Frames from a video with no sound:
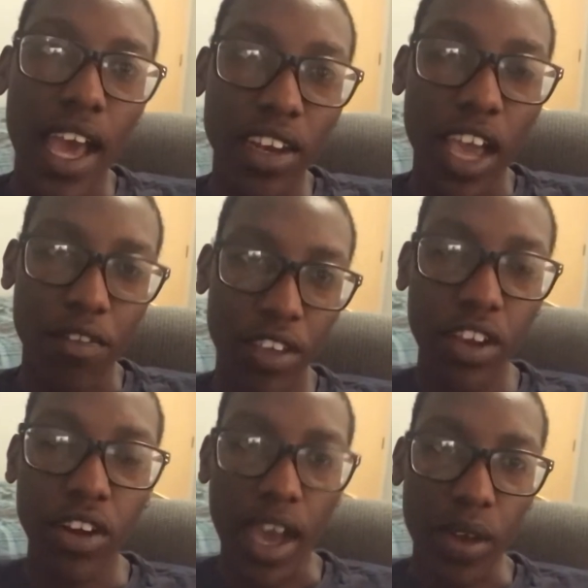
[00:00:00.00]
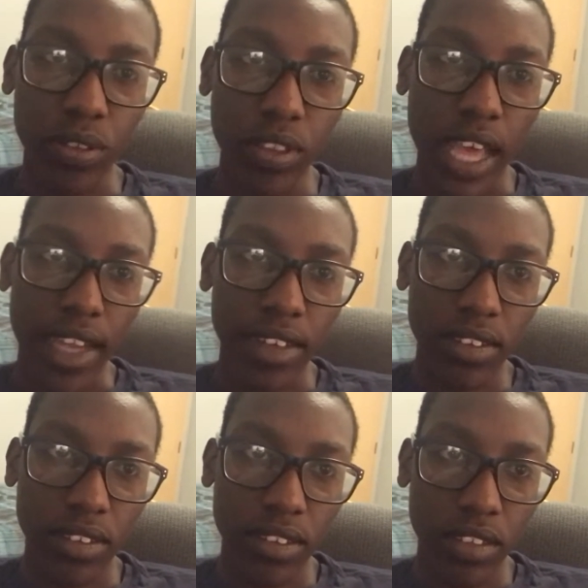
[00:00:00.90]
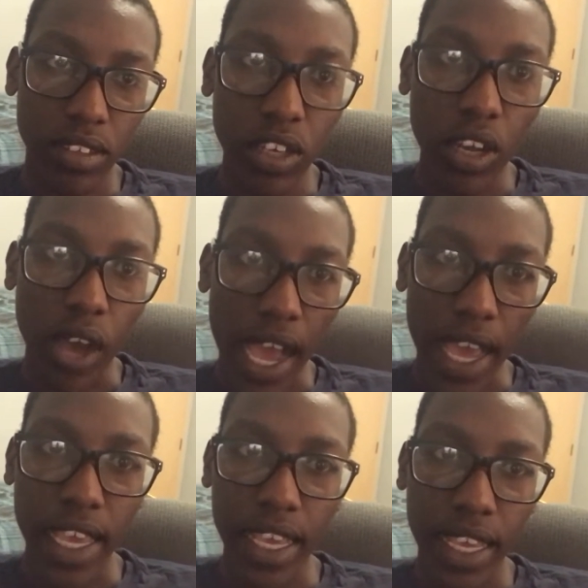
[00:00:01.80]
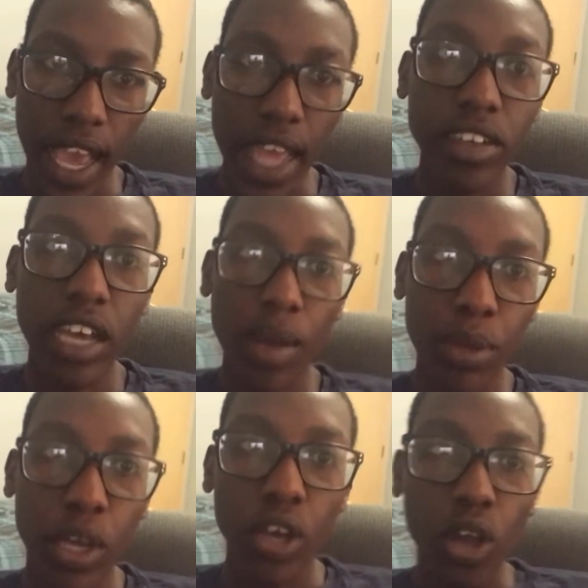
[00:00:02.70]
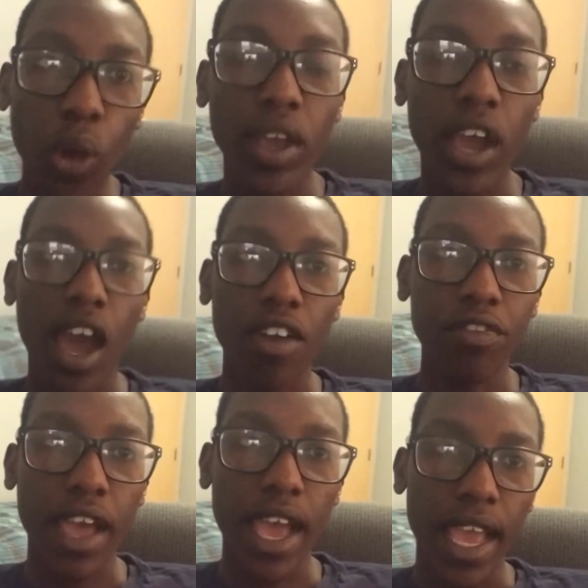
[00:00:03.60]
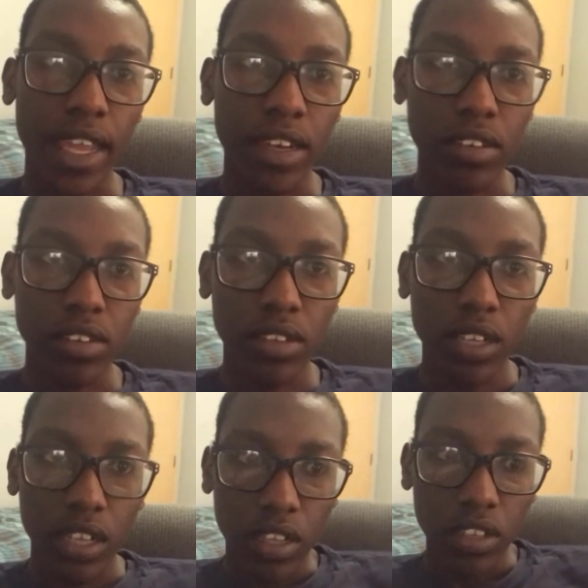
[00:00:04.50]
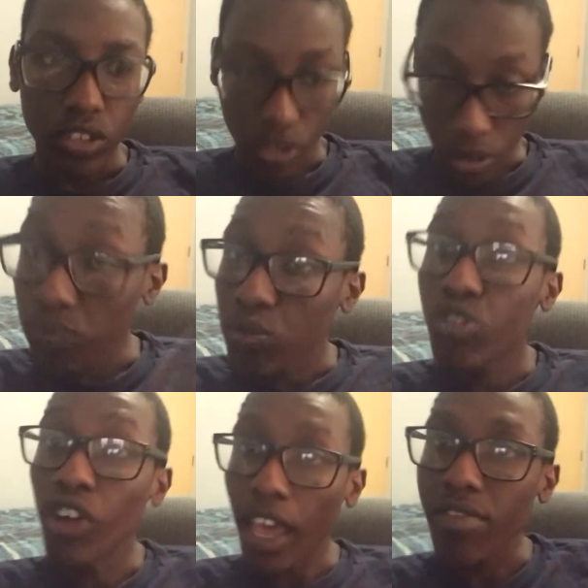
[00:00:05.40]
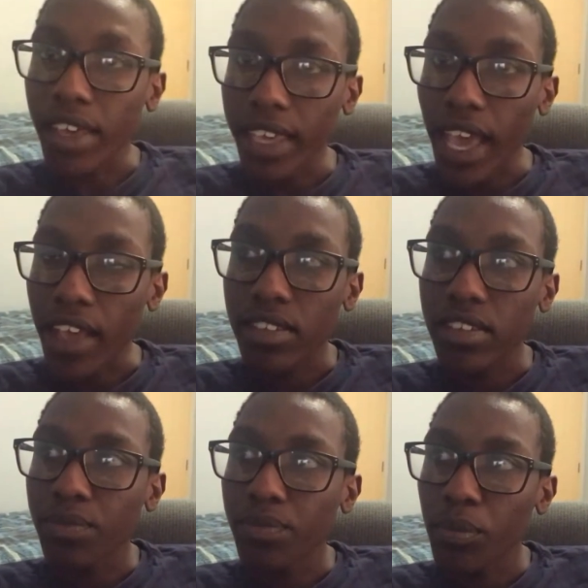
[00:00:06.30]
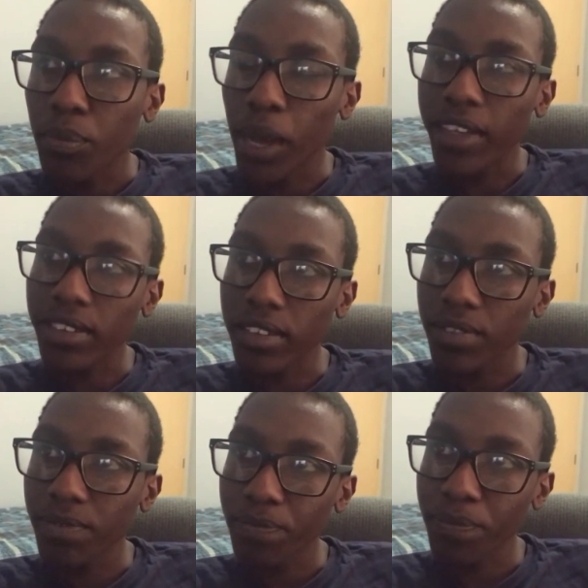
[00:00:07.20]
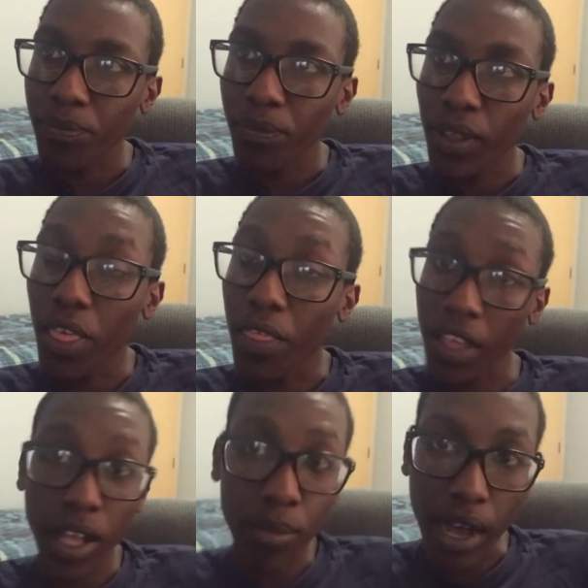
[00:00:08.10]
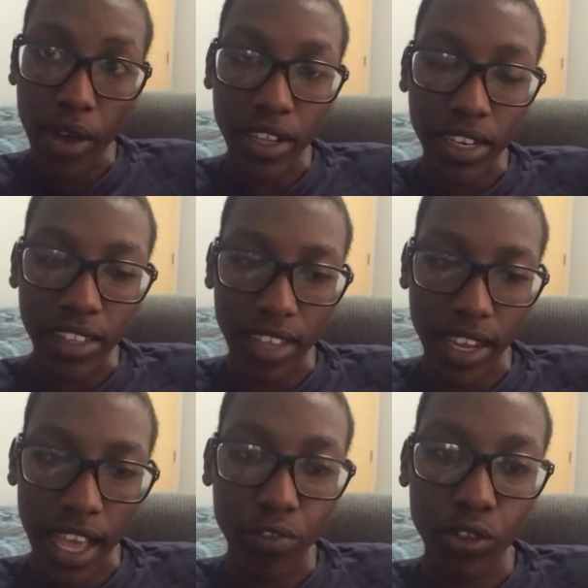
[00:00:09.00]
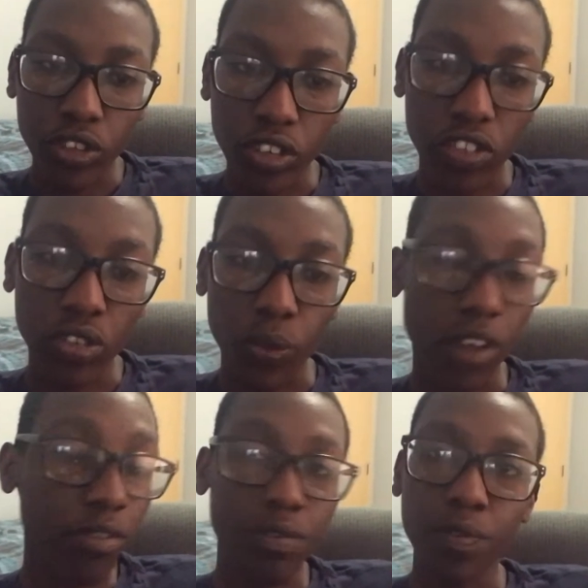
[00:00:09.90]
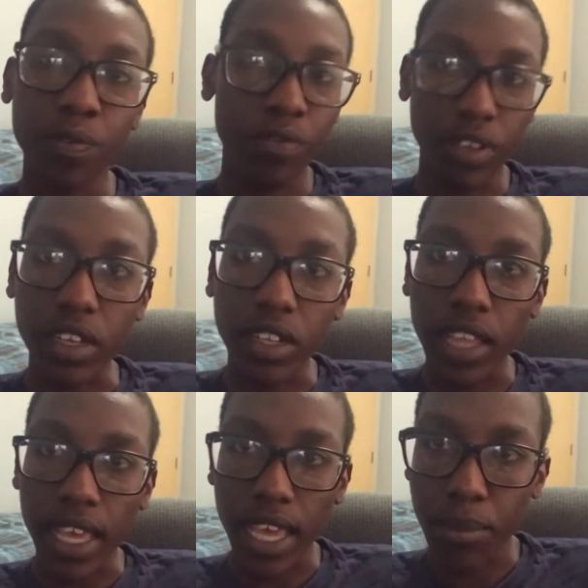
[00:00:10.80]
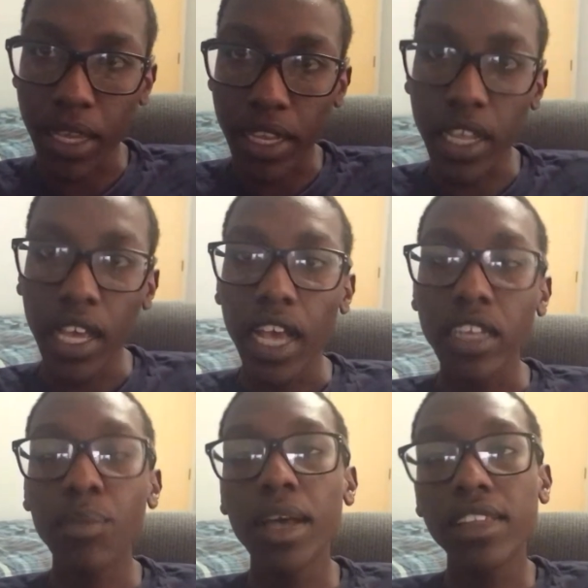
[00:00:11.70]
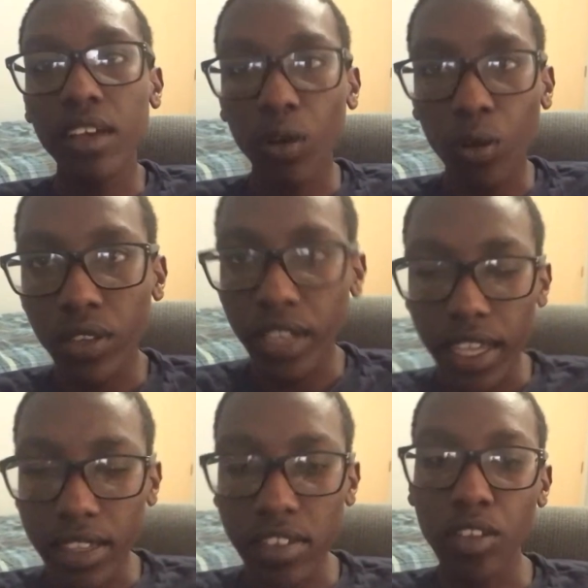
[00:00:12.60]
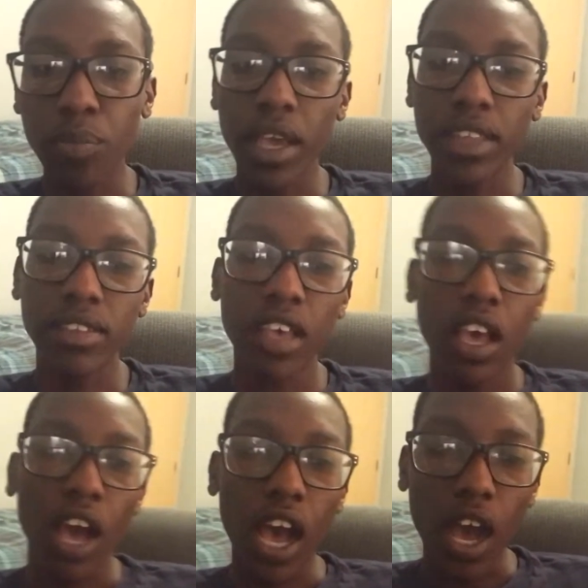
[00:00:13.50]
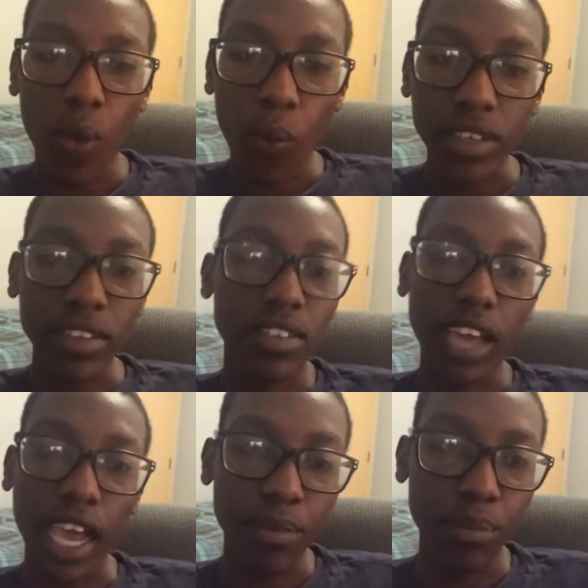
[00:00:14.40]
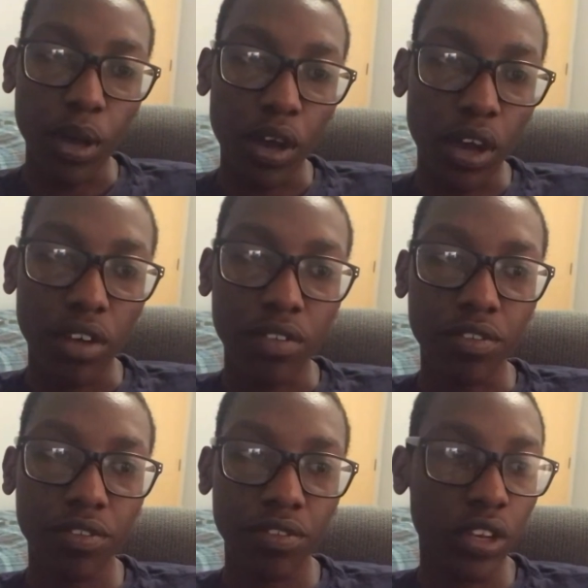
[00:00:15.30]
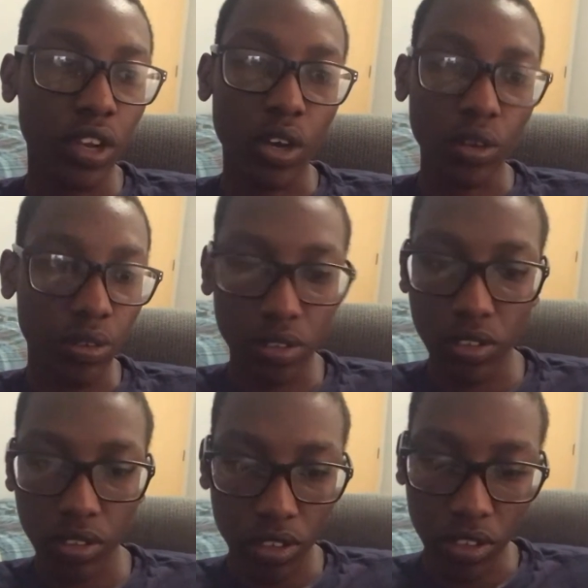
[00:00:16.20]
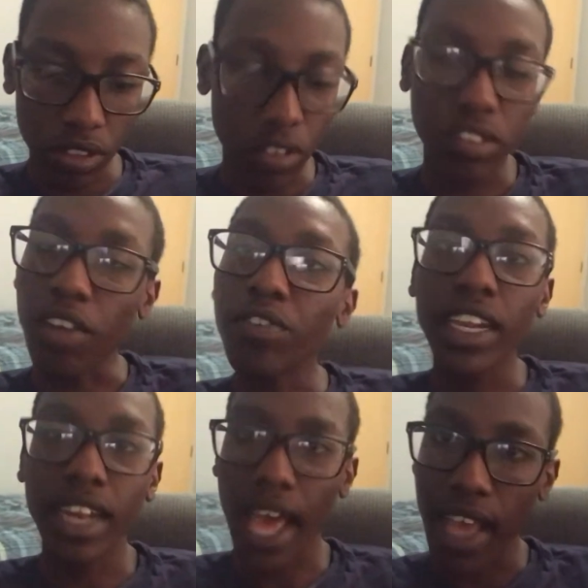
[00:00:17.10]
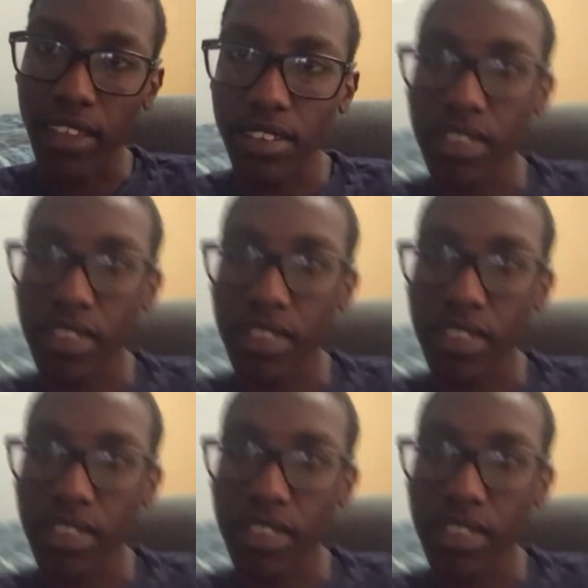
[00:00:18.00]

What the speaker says: I figure out that, you know, I end up going off and, you know, driving, yes. But the thing about it is that I have to adjust to whatever vehicle I am in. It depends how old it is. It depends what type of, you know, stuff that it has.